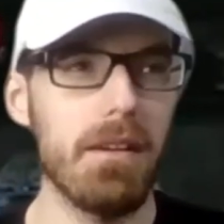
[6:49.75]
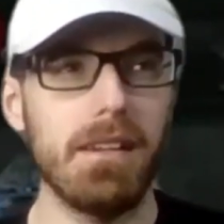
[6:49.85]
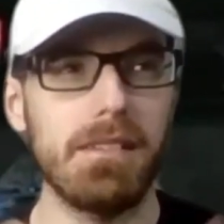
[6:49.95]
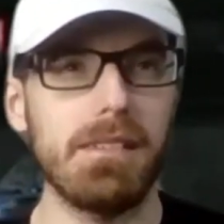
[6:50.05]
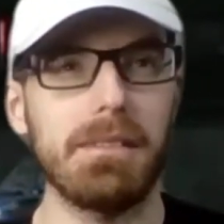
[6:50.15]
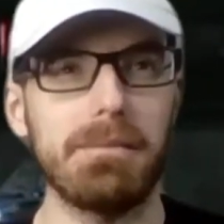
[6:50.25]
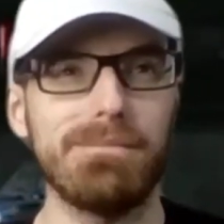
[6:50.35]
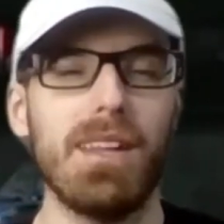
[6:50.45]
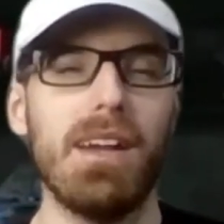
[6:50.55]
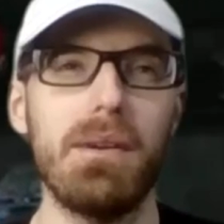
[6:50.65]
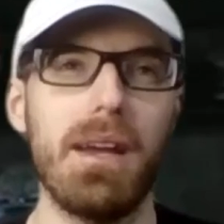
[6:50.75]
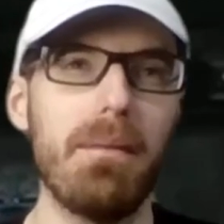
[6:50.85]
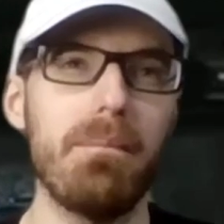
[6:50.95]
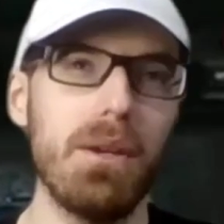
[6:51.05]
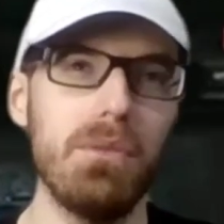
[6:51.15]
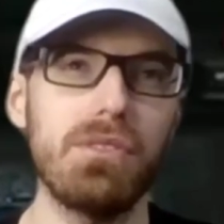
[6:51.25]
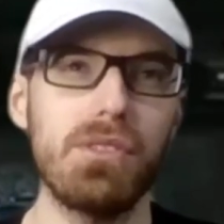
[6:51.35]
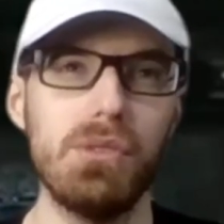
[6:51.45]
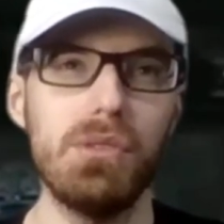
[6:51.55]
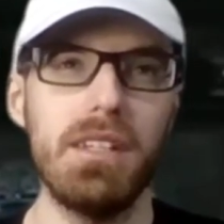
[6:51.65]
and it's like, okay, it was cool.